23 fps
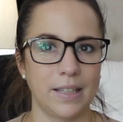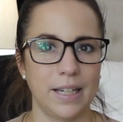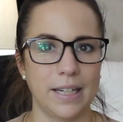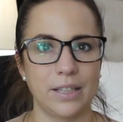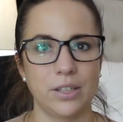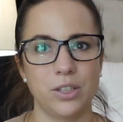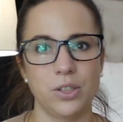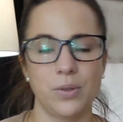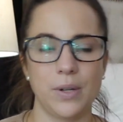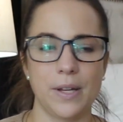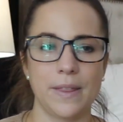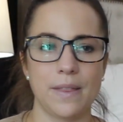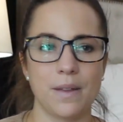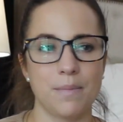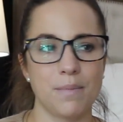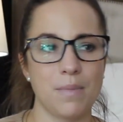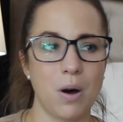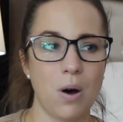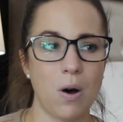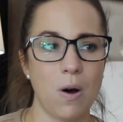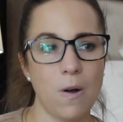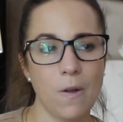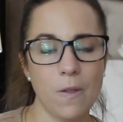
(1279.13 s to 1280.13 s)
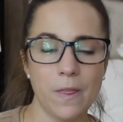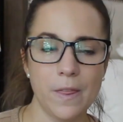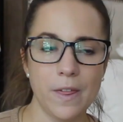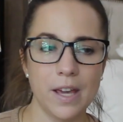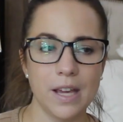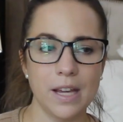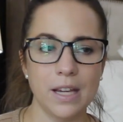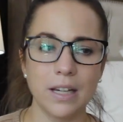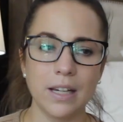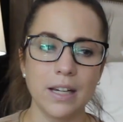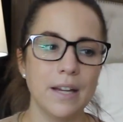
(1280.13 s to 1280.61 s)
Like doing the mall
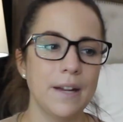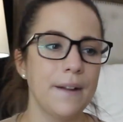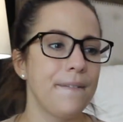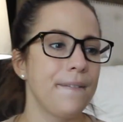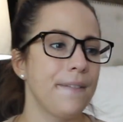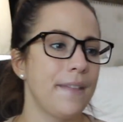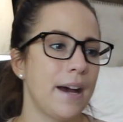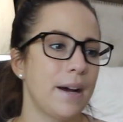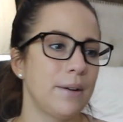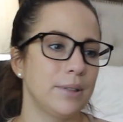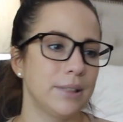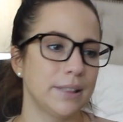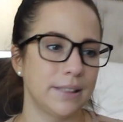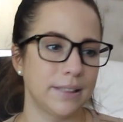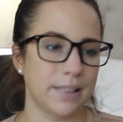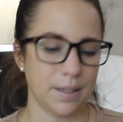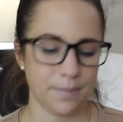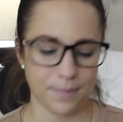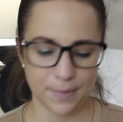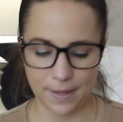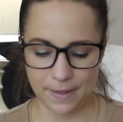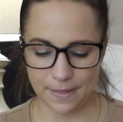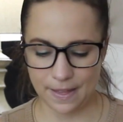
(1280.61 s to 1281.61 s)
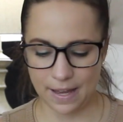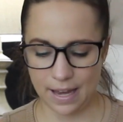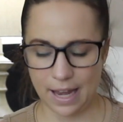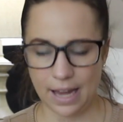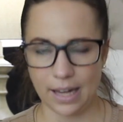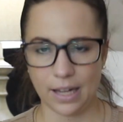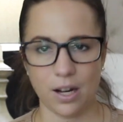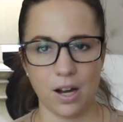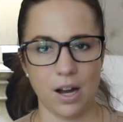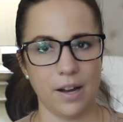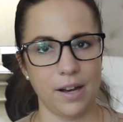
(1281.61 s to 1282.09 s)
thing, that was something that
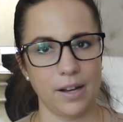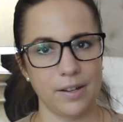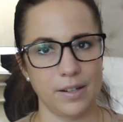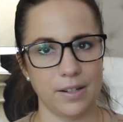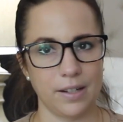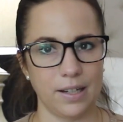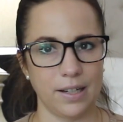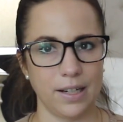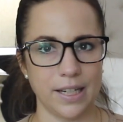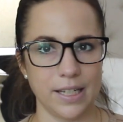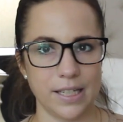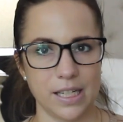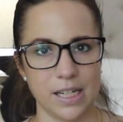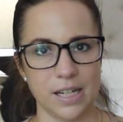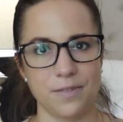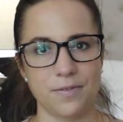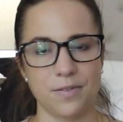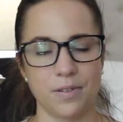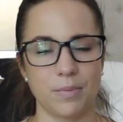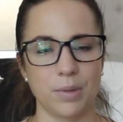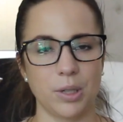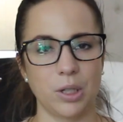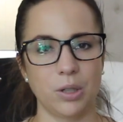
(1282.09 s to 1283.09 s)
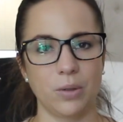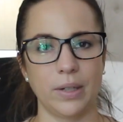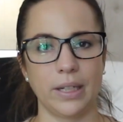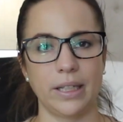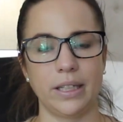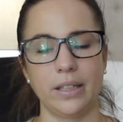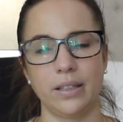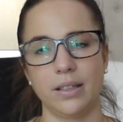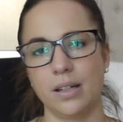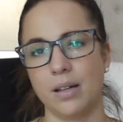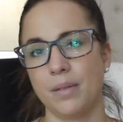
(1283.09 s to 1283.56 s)
I got an idea from a
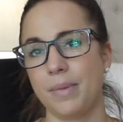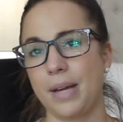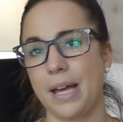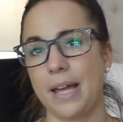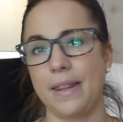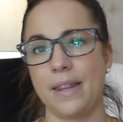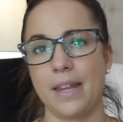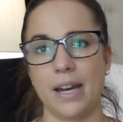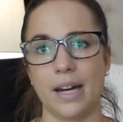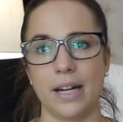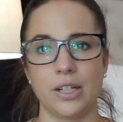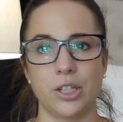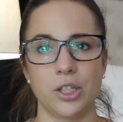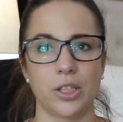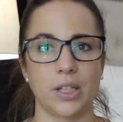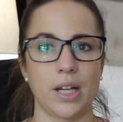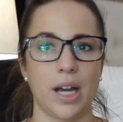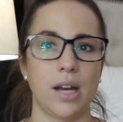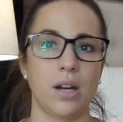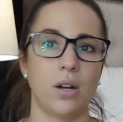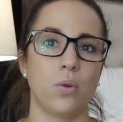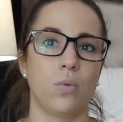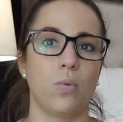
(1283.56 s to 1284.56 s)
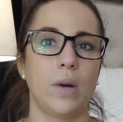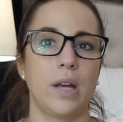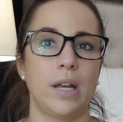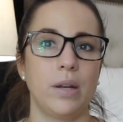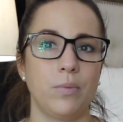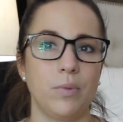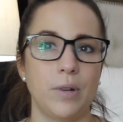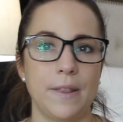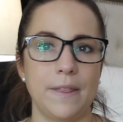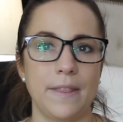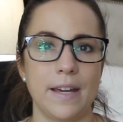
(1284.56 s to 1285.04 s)
curriculum and then I just kind of
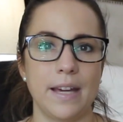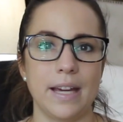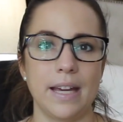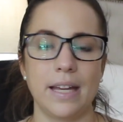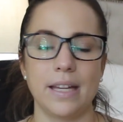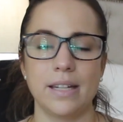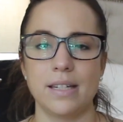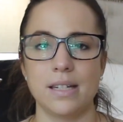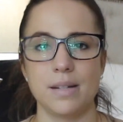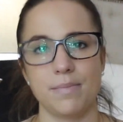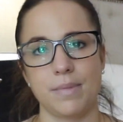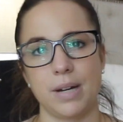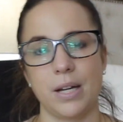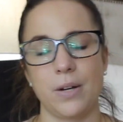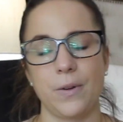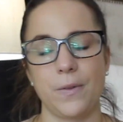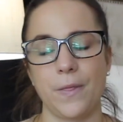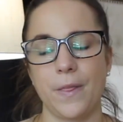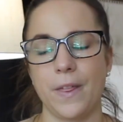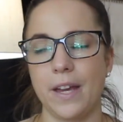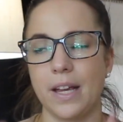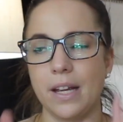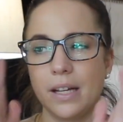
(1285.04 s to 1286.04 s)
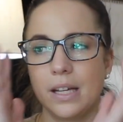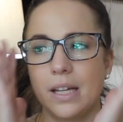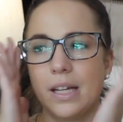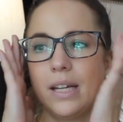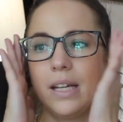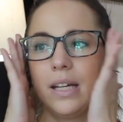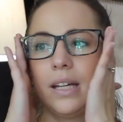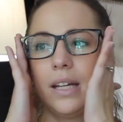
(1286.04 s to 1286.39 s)
went with it and did my own thing.